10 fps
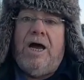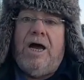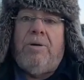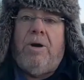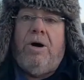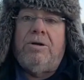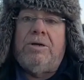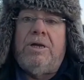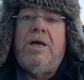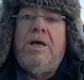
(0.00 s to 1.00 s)

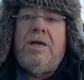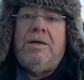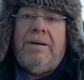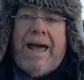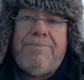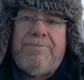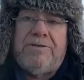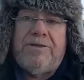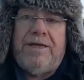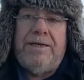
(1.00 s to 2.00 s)
upon
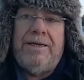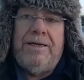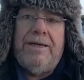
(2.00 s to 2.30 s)
apathy.